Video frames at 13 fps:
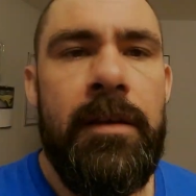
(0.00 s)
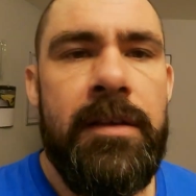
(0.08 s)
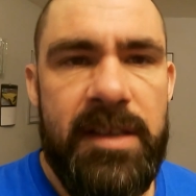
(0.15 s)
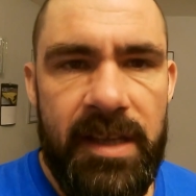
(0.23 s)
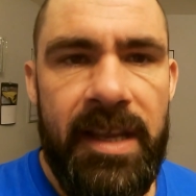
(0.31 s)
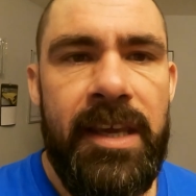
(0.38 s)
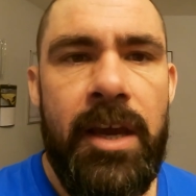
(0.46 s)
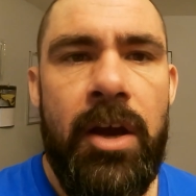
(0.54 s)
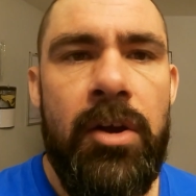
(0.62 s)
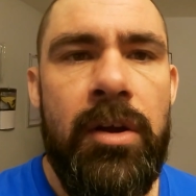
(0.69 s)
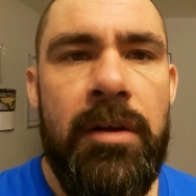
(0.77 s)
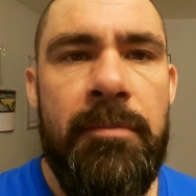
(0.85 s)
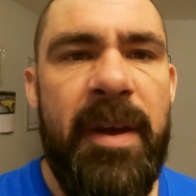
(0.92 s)
So there you
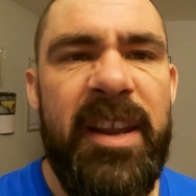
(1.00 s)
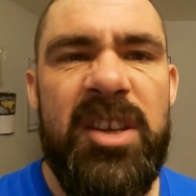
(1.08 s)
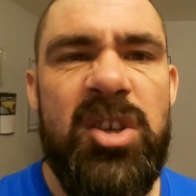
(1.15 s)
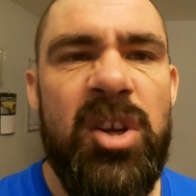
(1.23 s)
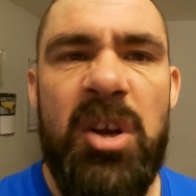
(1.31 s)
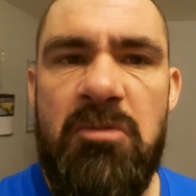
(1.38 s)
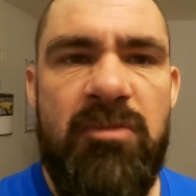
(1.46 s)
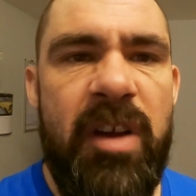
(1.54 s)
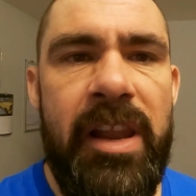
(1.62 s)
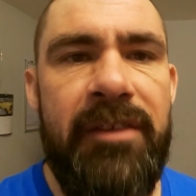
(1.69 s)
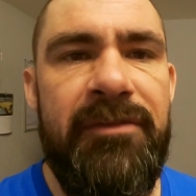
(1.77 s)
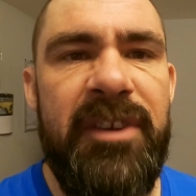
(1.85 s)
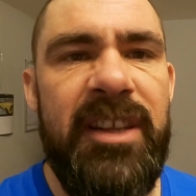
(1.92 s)
go, managed a
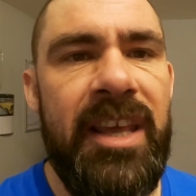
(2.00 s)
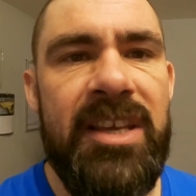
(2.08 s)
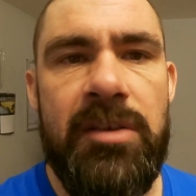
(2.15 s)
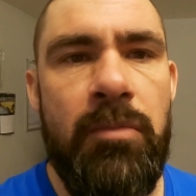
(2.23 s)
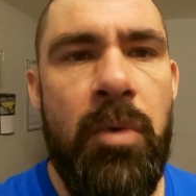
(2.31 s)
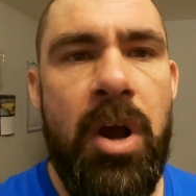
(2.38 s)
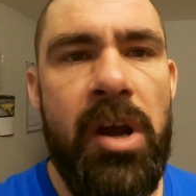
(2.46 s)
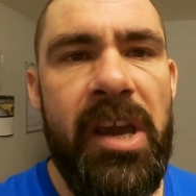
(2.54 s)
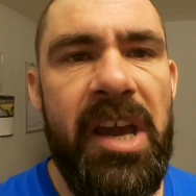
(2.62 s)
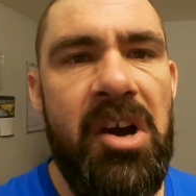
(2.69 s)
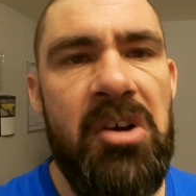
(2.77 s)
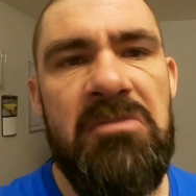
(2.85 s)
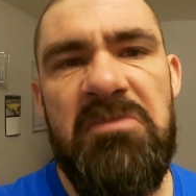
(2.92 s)
relatively decent
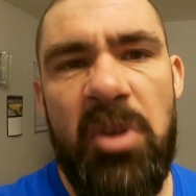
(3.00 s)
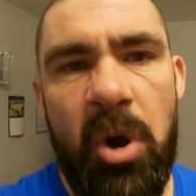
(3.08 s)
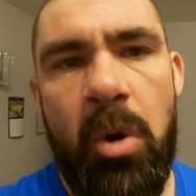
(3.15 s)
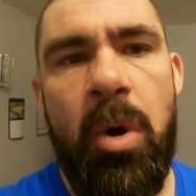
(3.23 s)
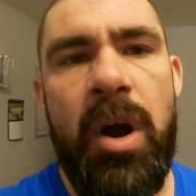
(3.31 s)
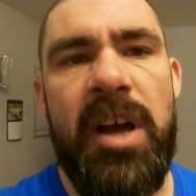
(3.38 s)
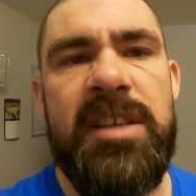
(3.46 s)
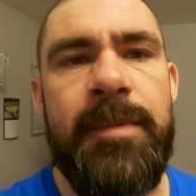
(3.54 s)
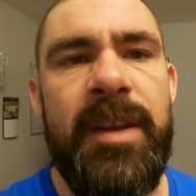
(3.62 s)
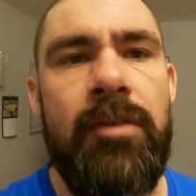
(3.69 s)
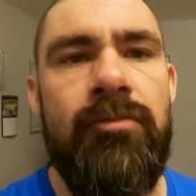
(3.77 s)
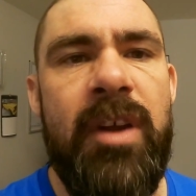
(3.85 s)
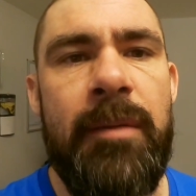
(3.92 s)
workout, not quite as
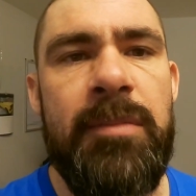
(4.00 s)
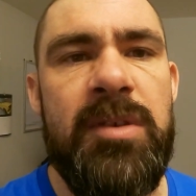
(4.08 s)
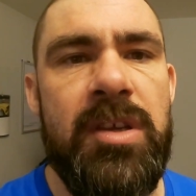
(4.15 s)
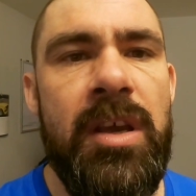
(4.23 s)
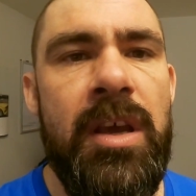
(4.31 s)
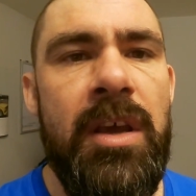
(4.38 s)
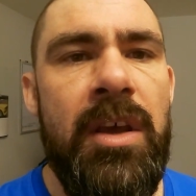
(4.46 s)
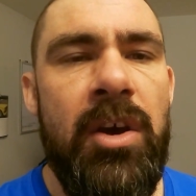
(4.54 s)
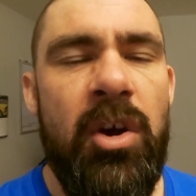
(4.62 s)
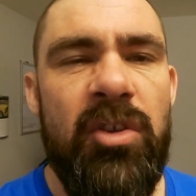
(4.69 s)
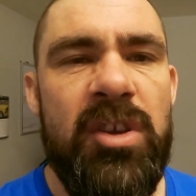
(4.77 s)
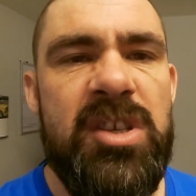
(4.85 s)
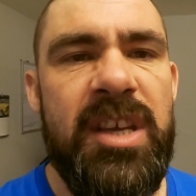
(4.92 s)
many reps
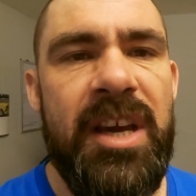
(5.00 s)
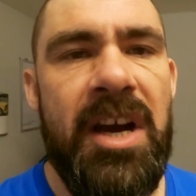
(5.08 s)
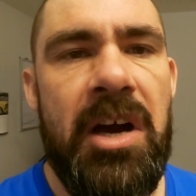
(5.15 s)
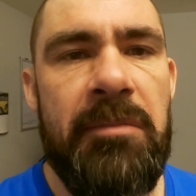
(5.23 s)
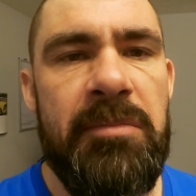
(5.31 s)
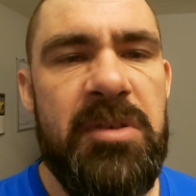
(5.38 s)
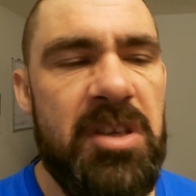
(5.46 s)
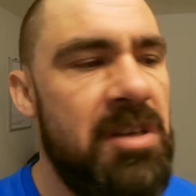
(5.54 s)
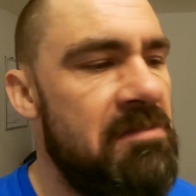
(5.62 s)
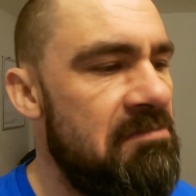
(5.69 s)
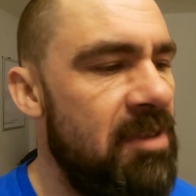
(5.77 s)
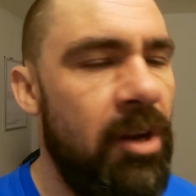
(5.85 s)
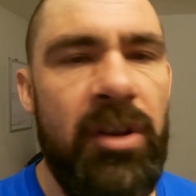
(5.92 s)
on the sit-ups,
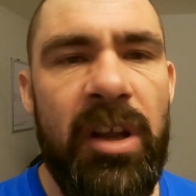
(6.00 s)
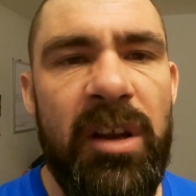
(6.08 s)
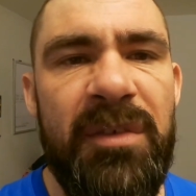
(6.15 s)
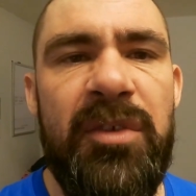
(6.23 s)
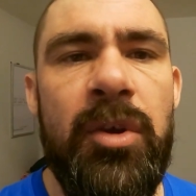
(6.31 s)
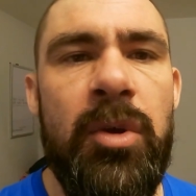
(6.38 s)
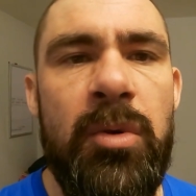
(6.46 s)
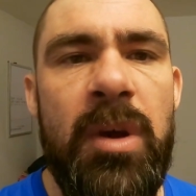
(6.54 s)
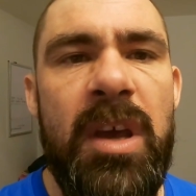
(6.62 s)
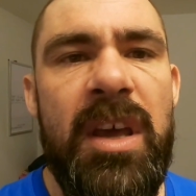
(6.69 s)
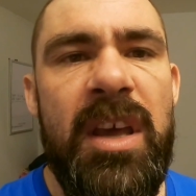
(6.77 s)
you know, done a few